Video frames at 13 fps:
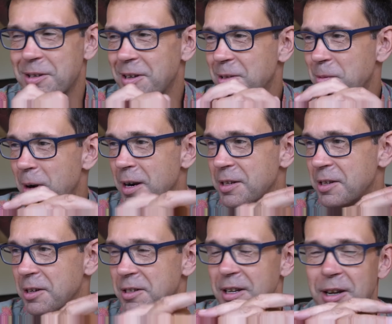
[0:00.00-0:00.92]
as well as
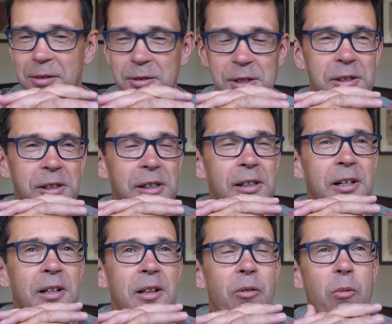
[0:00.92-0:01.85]
ourselves, and
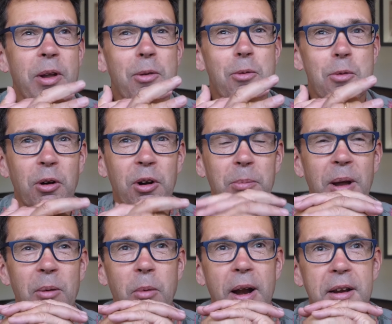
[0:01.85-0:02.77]
we all got a
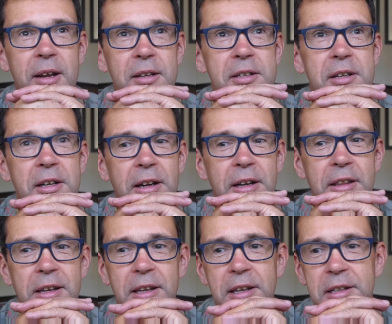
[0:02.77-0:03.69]
bit wet yesterday. I
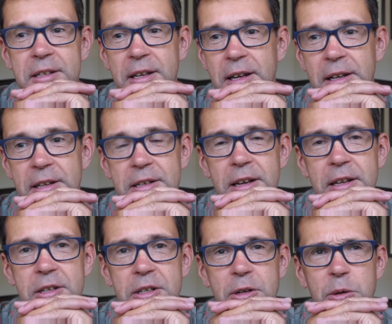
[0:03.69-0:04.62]
think
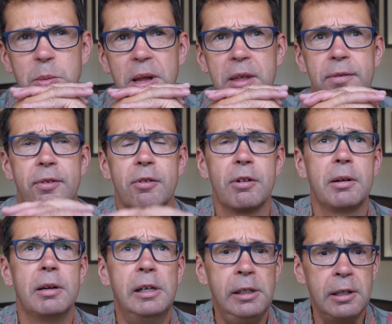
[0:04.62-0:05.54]
it's good weather for
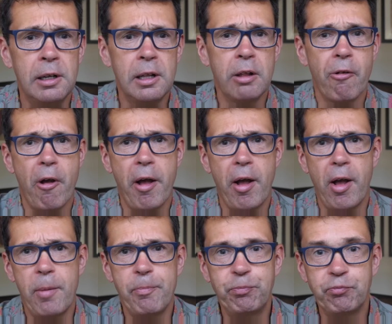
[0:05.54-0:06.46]
it.
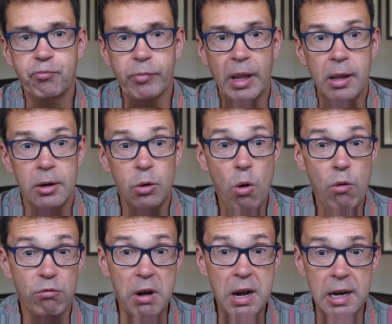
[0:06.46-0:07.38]
Not
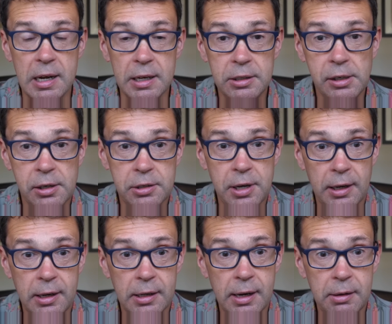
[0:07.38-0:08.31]
really easy to
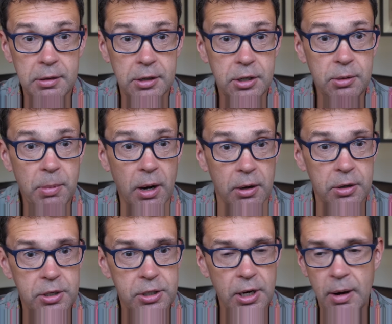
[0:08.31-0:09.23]
settle down to too
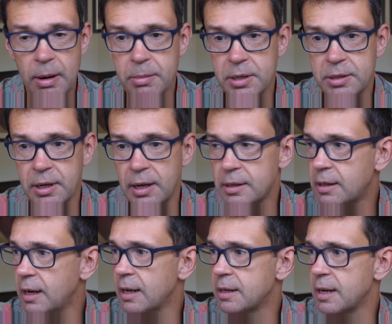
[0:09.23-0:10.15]
much, so it's glad
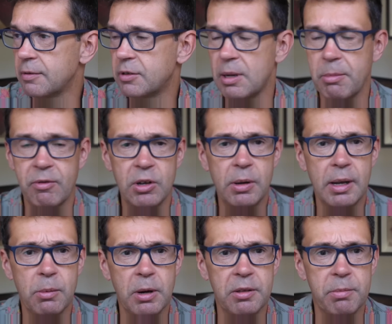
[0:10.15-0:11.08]
to have some of you
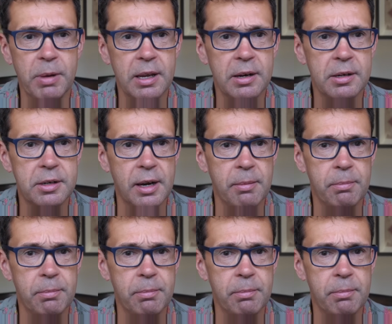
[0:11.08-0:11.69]
here with me. And